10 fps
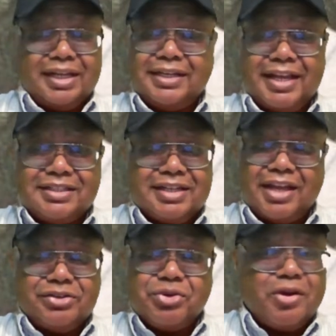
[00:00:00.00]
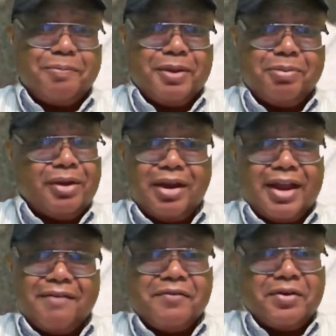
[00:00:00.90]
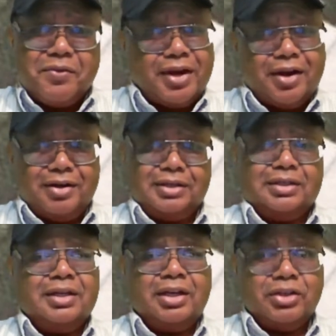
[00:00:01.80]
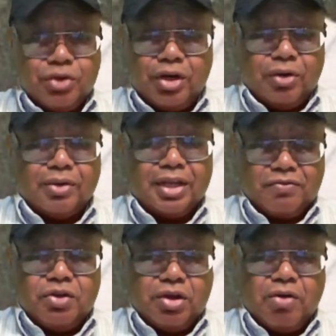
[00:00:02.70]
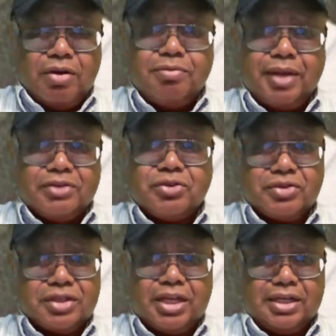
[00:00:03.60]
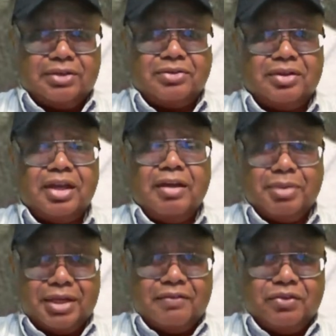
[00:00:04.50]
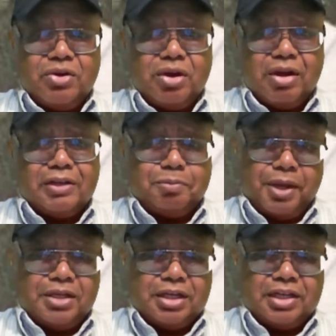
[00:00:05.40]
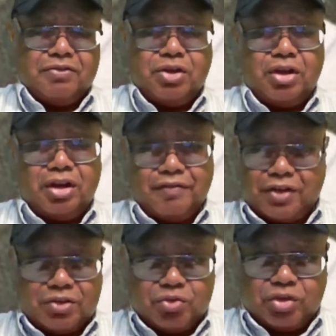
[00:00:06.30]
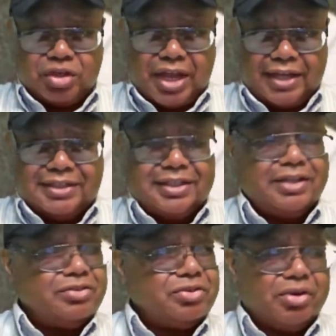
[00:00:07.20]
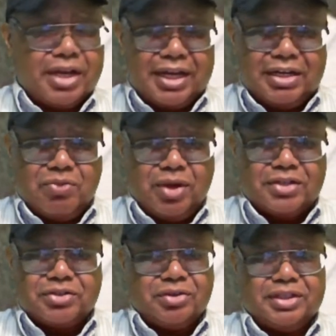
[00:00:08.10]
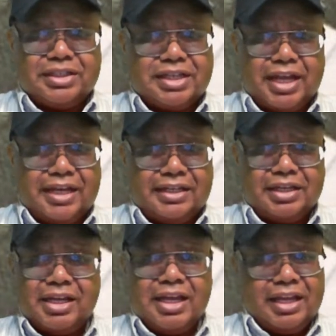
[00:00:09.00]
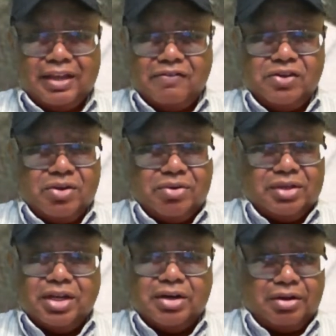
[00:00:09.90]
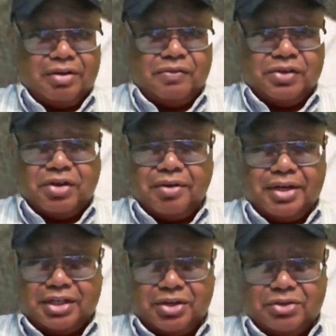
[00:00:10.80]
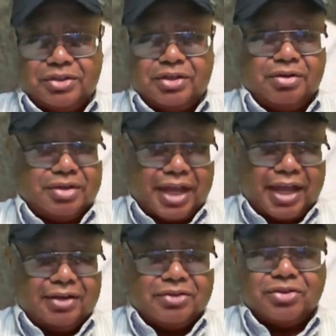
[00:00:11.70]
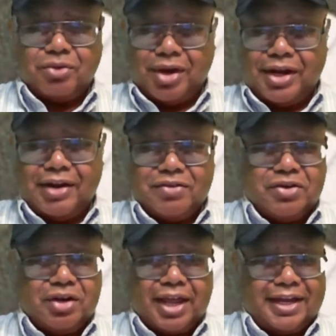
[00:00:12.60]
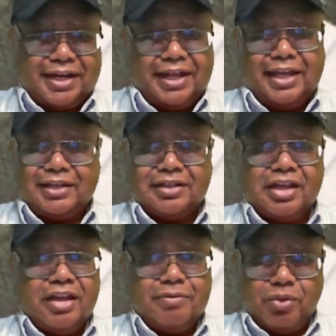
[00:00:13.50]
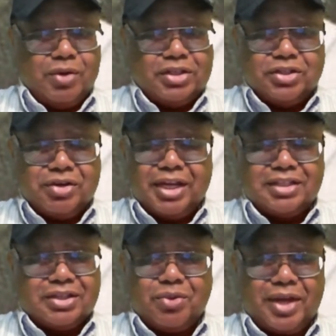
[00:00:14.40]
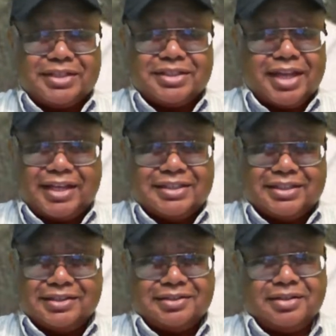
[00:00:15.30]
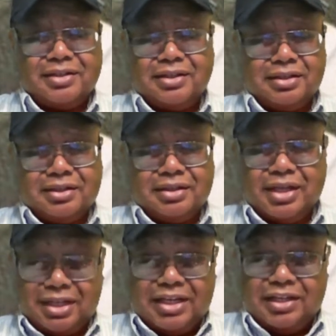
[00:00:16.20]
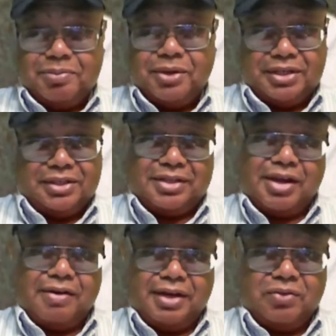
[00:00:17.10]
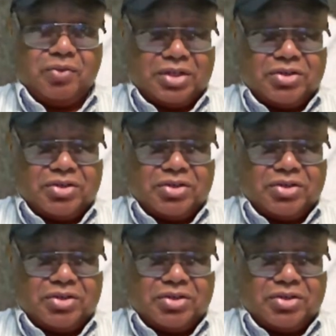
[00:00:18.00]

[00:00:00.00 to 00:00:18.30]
But then that's not true. People are everywhere. True, if you go in major cities. But if you go, especially if you go live in Texas or any western state, if you're in Houston or Dallas or whatever, you're like an ant. But once you get to West Texas, it gets pretty scary.